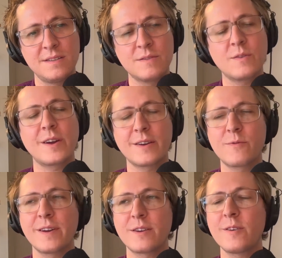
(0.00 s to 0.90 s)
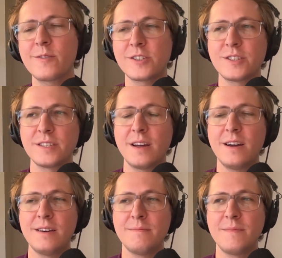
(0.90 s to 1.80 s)
Okay, wait, quick question.
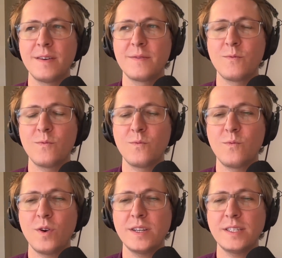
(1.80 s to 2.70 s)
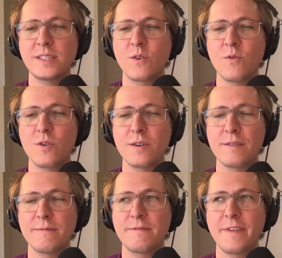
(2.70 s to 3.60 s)
What is
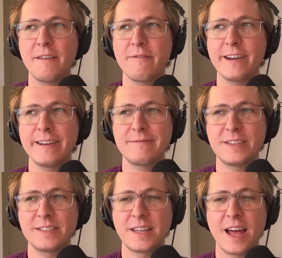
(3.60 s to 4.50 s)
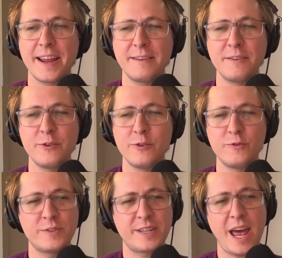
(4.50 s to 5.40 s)
your favorite design
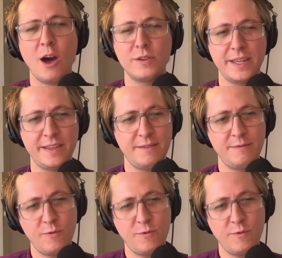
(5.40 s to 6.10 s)
news outlet?